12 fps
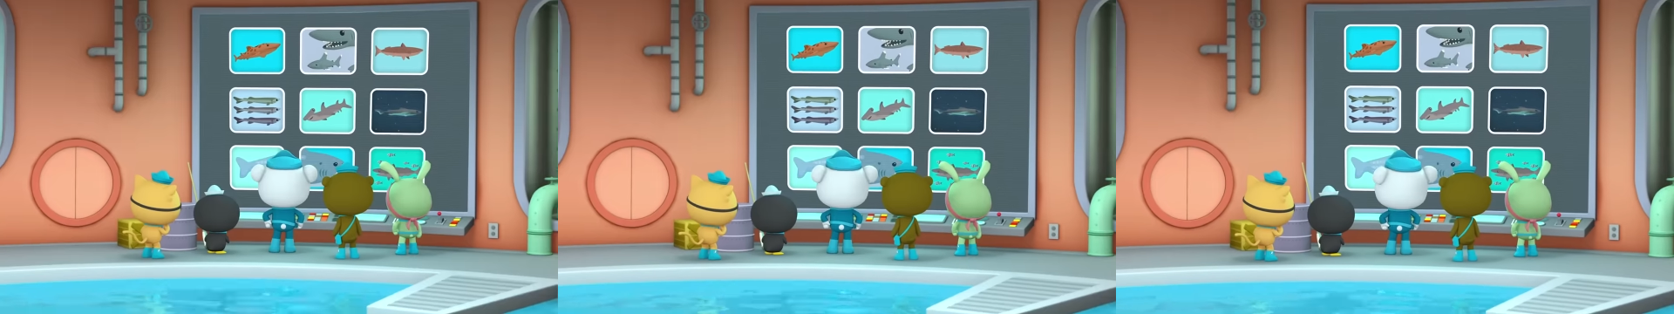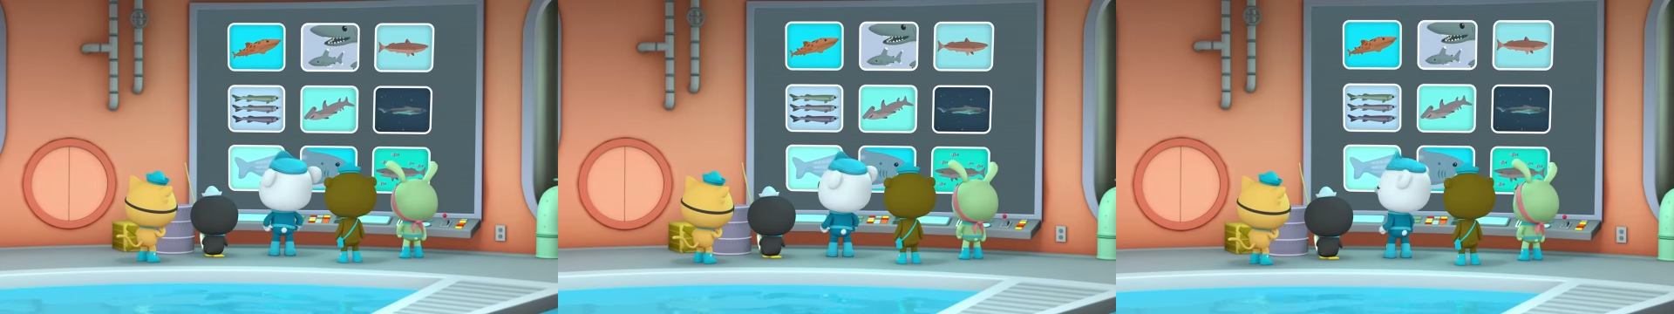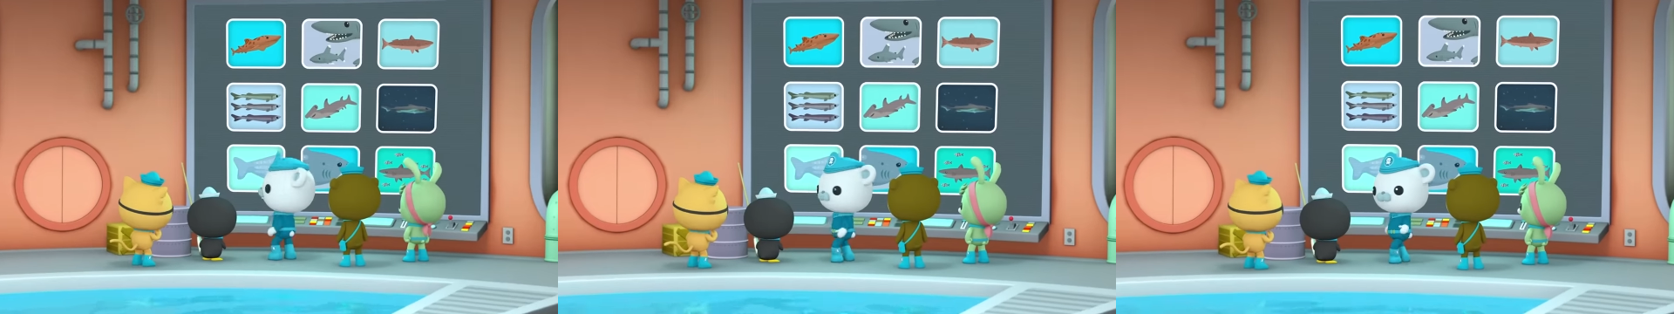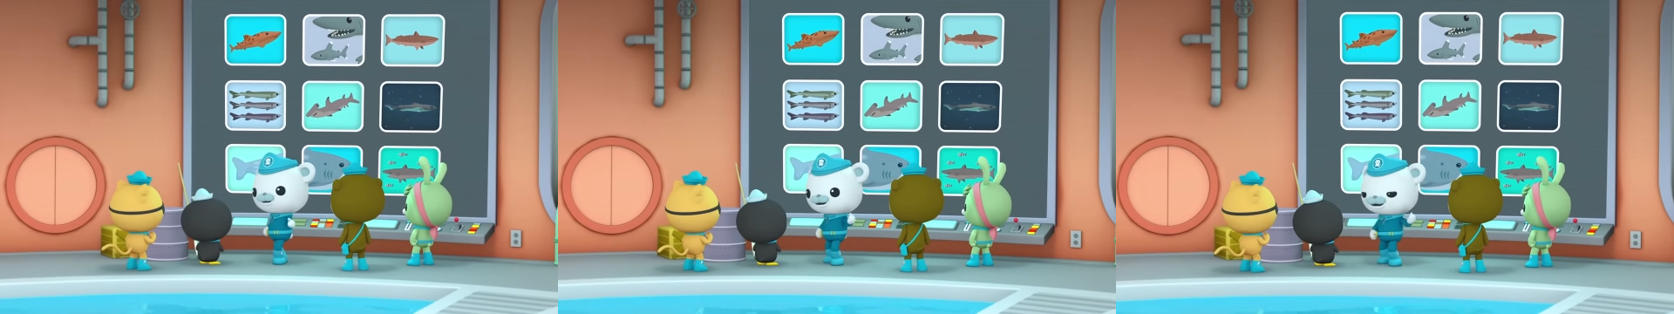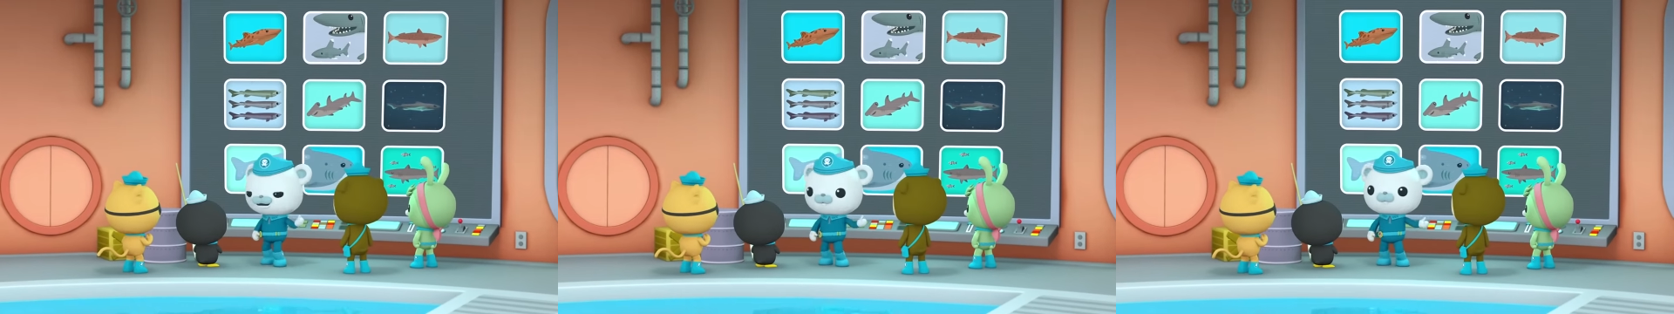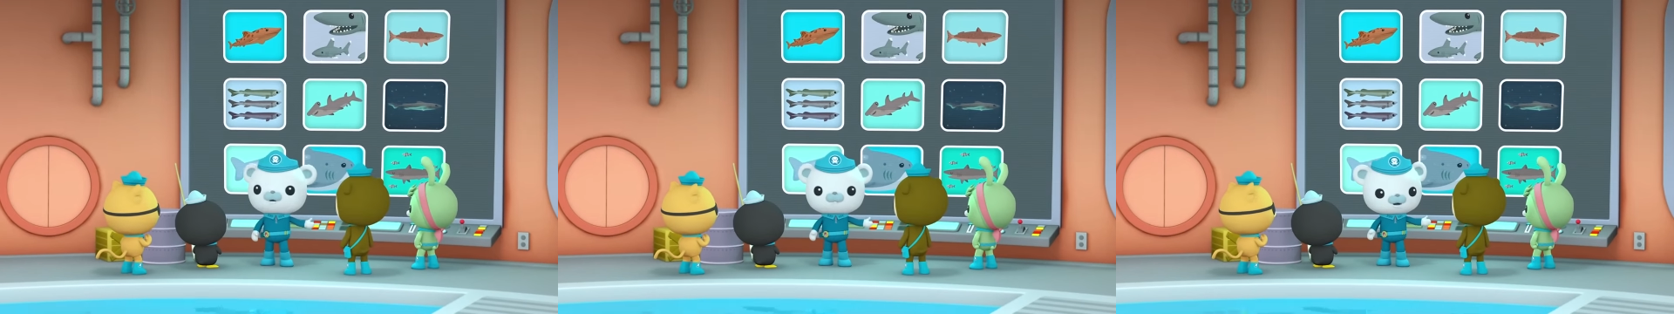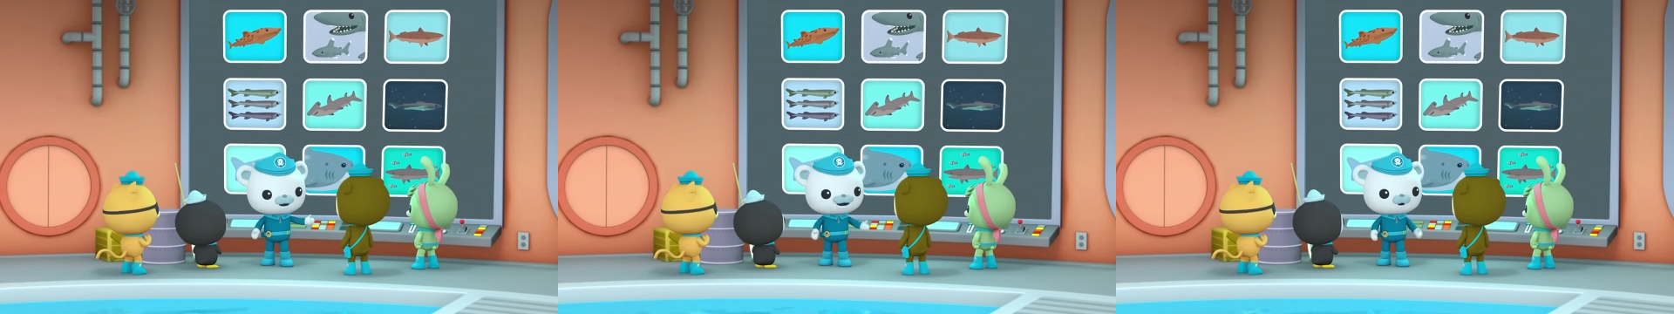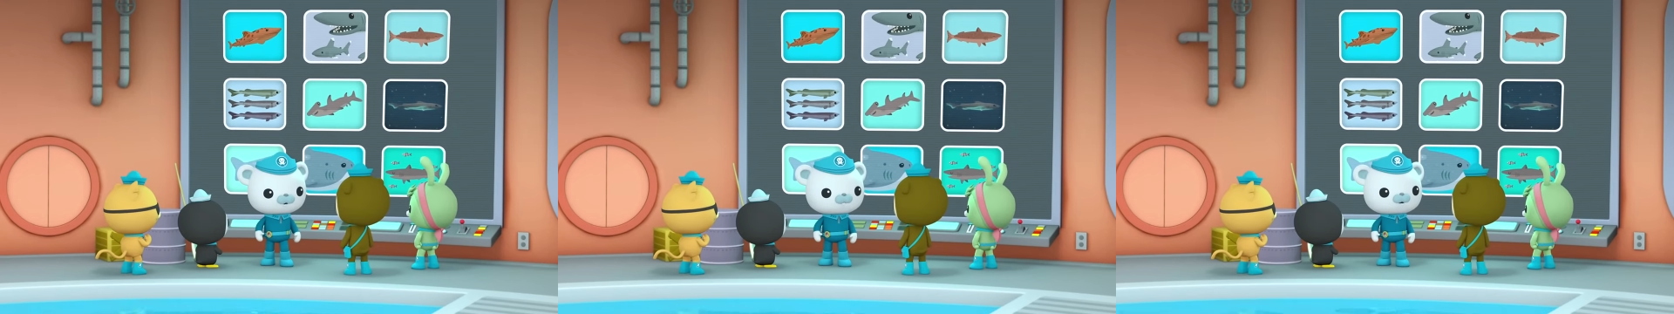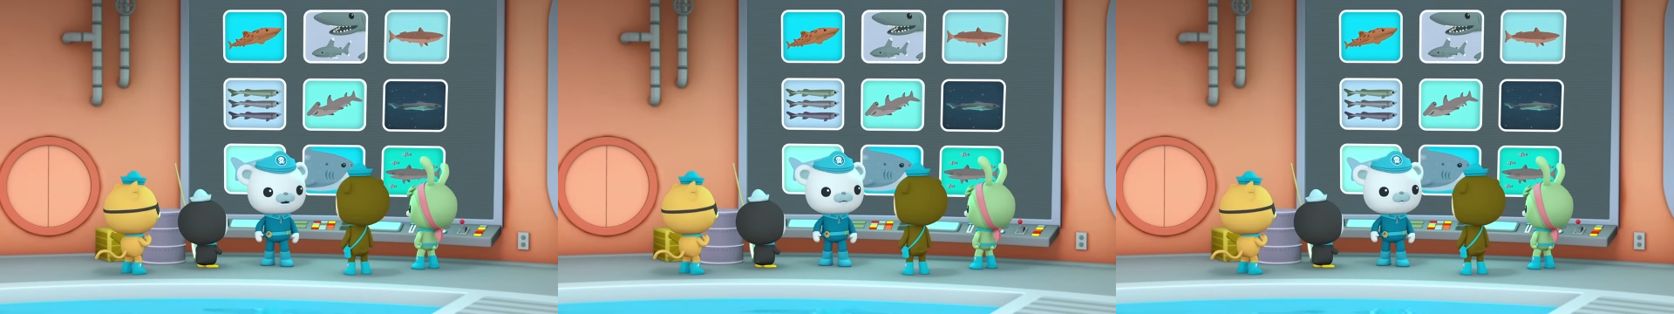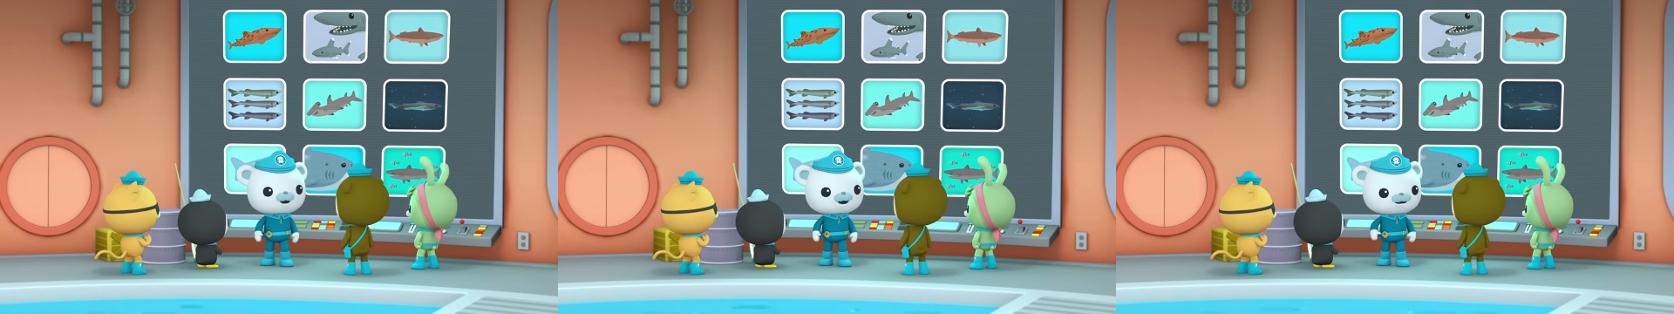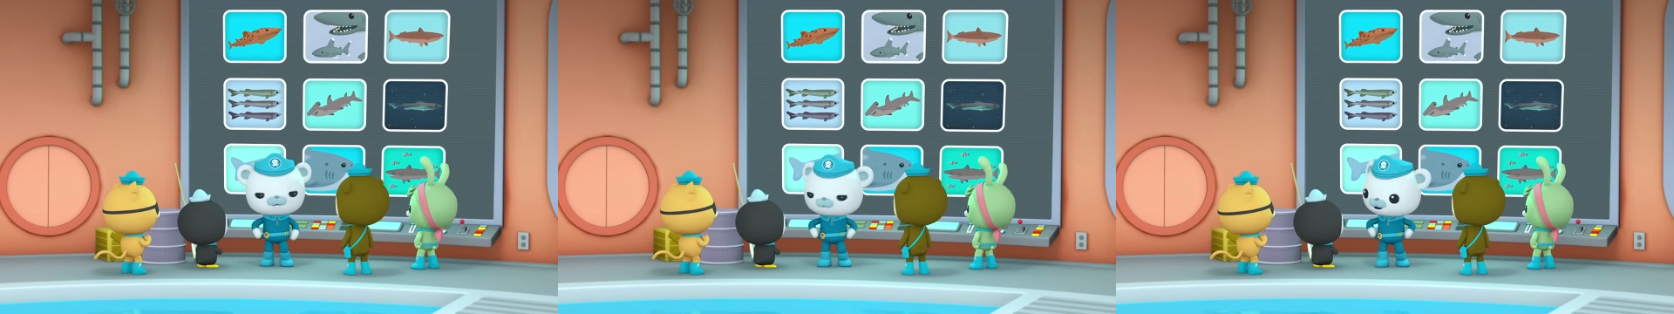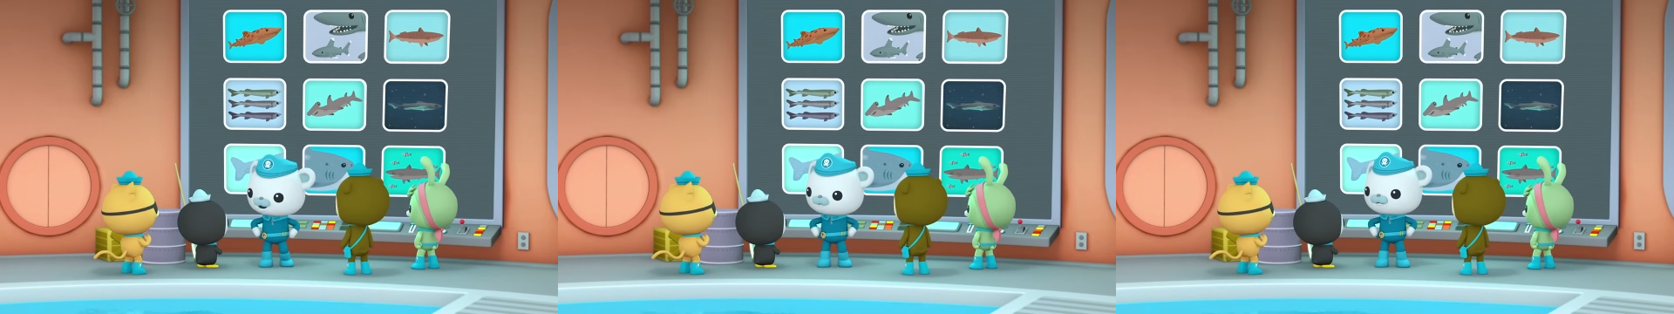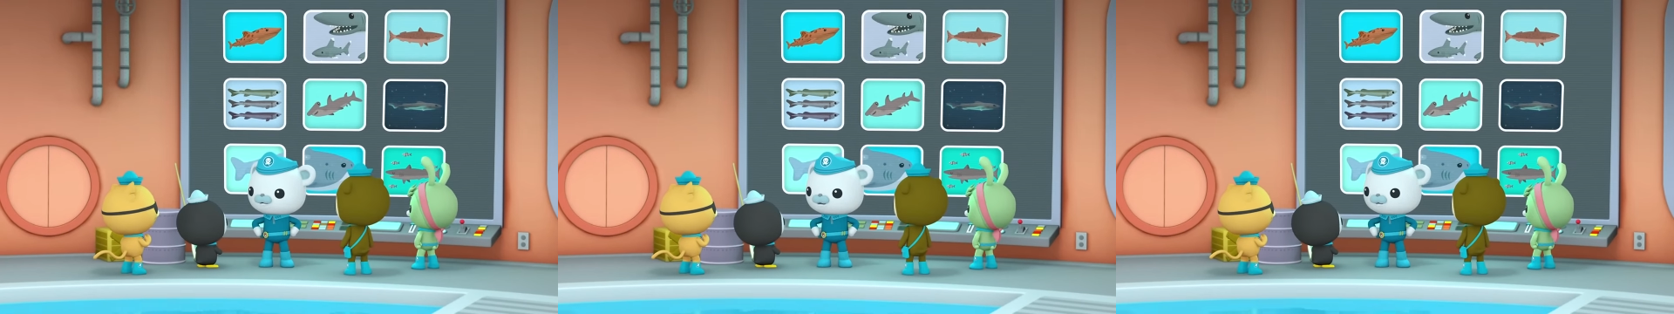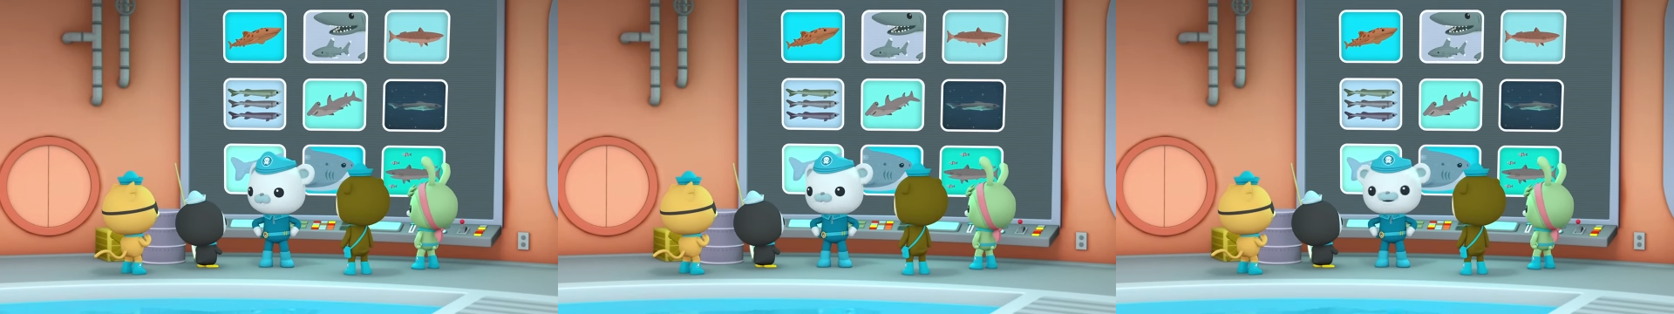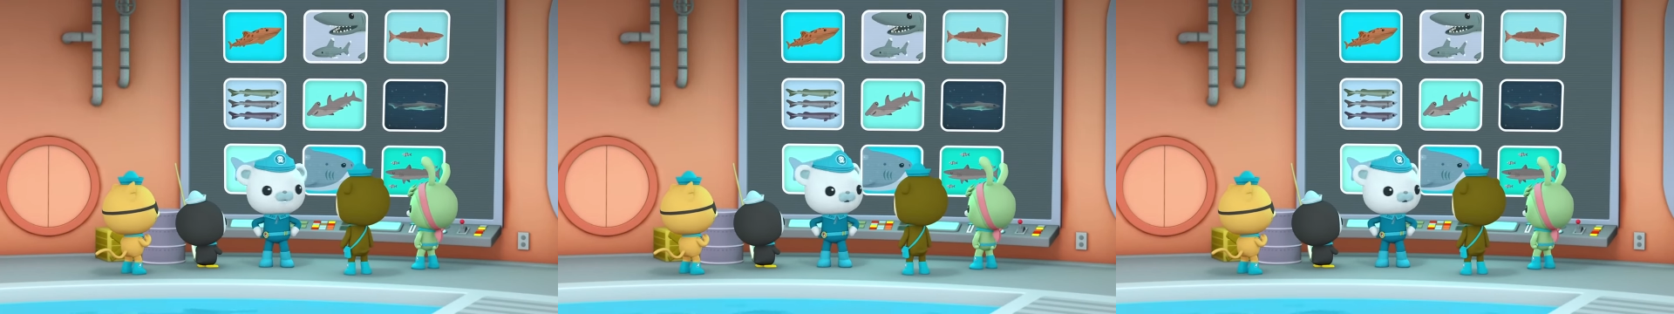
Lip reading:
Nobody's mouth can be seen.